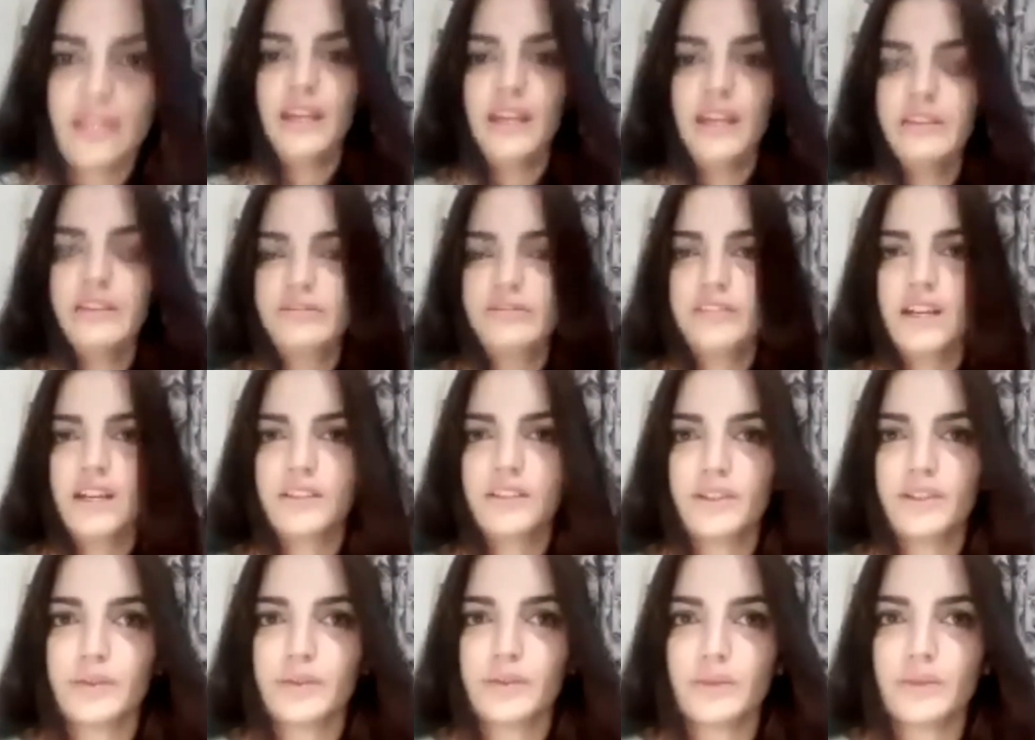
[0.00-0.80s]
that
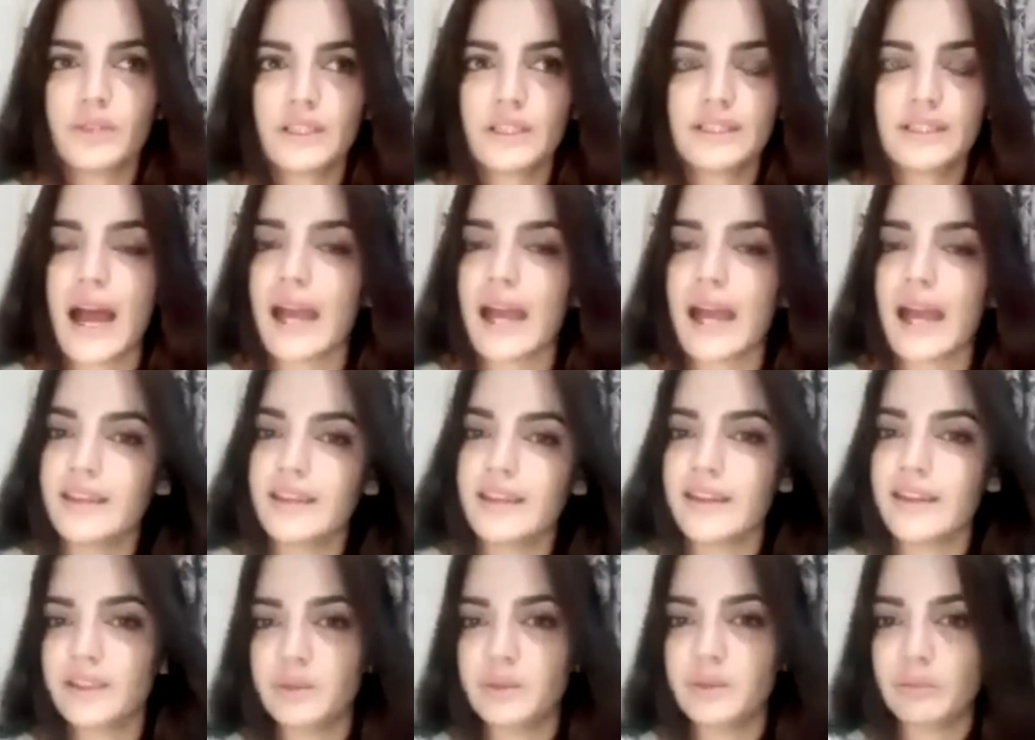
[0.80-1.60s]
that I
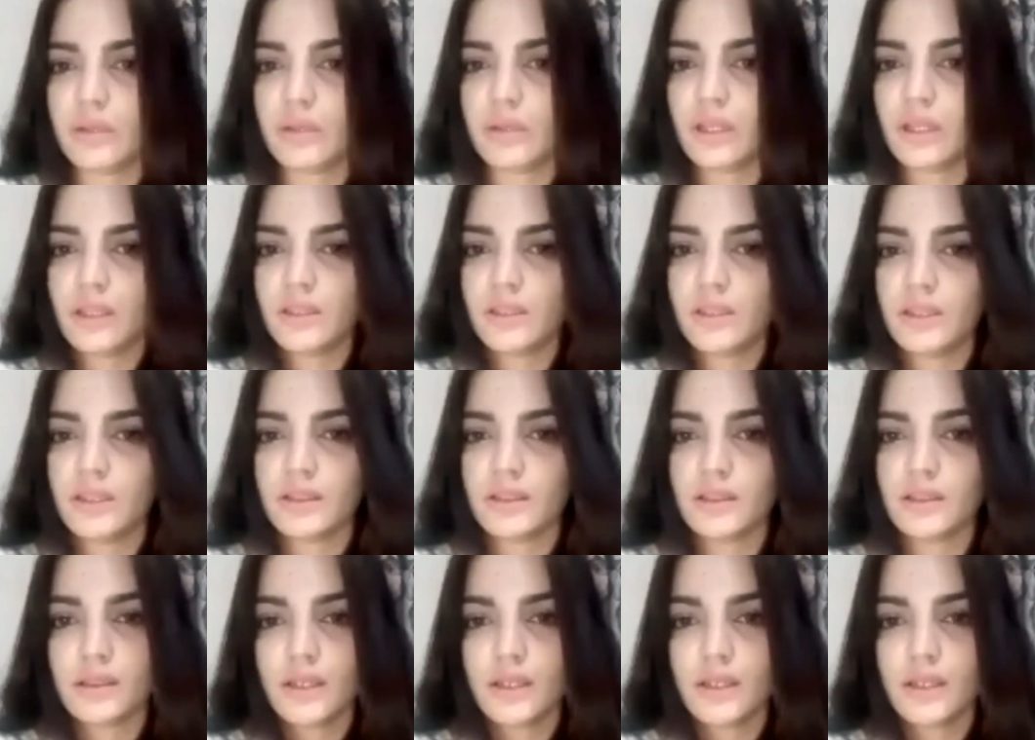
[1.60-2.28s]
can be the